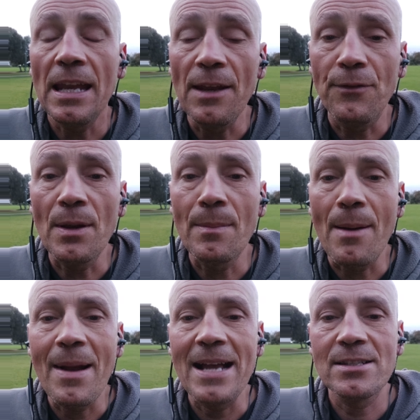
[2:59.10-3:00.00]
If your
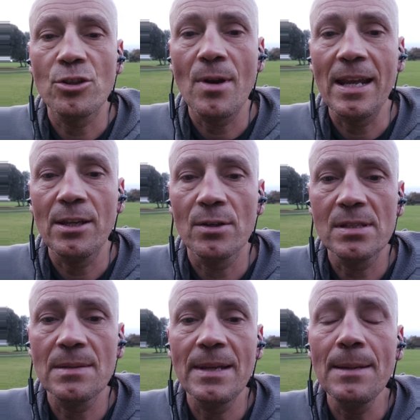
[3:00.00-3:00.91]
mum has a
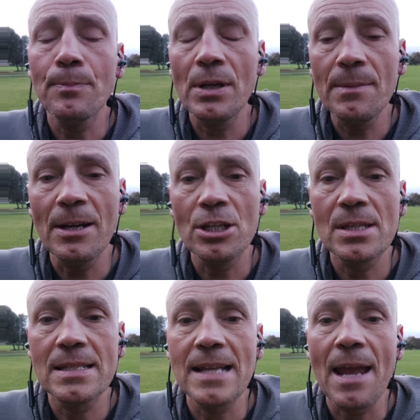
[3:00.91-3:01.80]
tracheostomy, pretty much
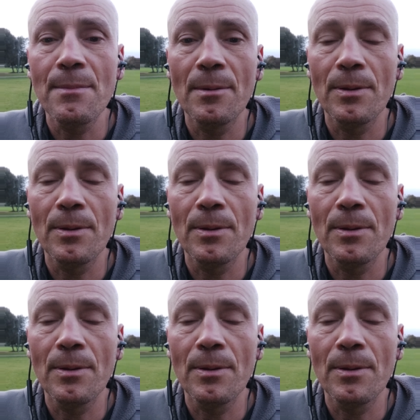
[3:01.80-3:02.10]
the same